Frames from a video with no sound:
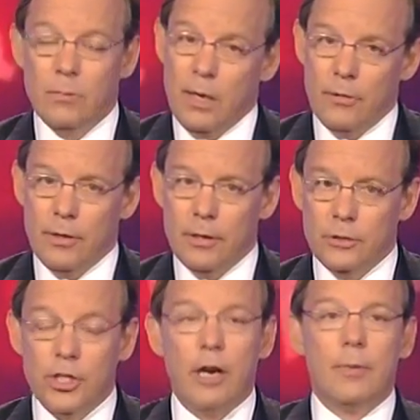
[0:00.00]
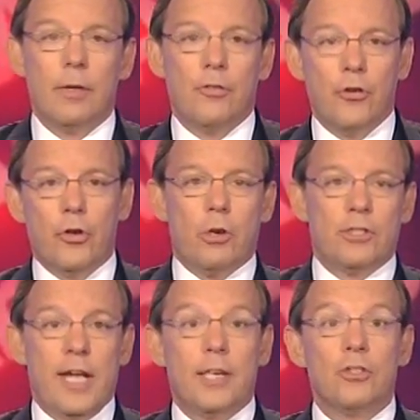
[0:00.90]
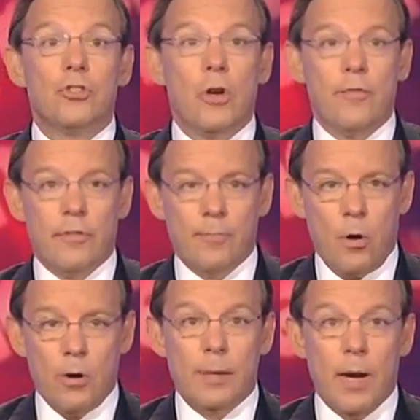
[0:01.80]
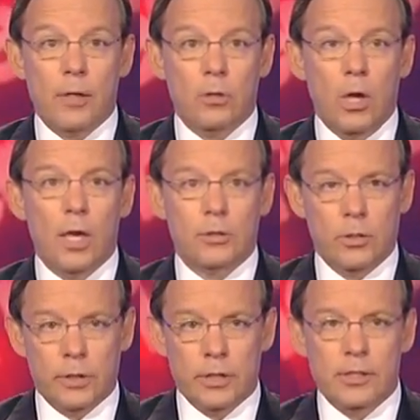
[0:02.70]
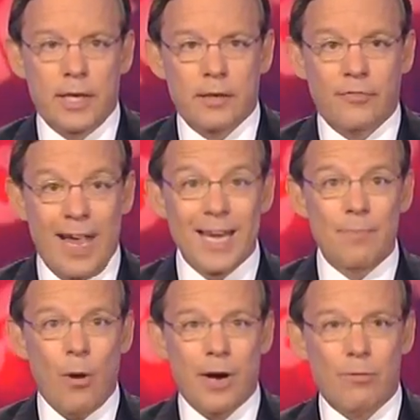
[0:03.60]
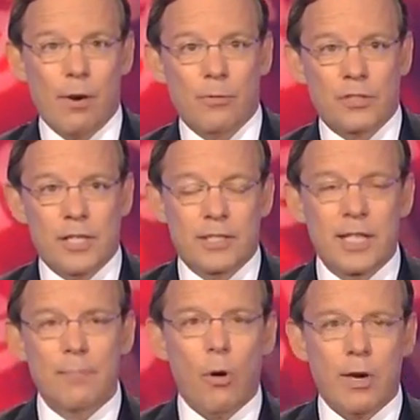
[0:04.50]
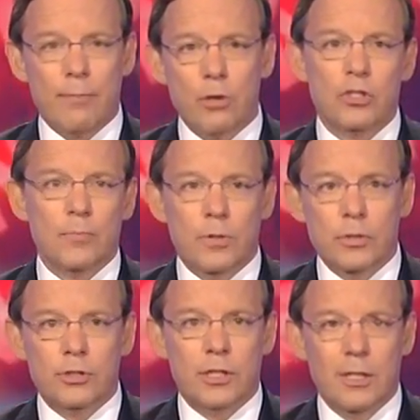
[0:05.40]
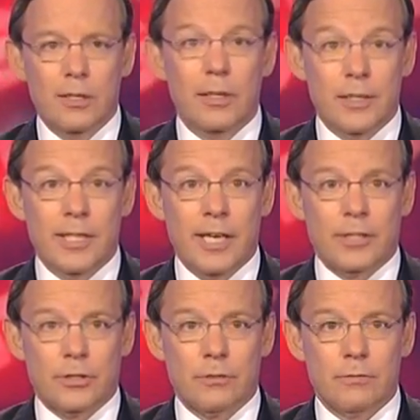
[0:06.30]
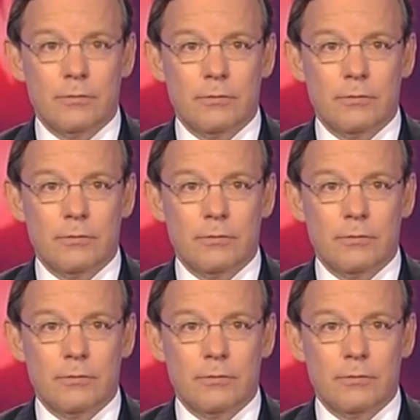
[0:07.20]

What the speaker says: While the chairman of the New York State Conservative Party, Michael Long, told us that if any party represents Tea Party principles, it's his.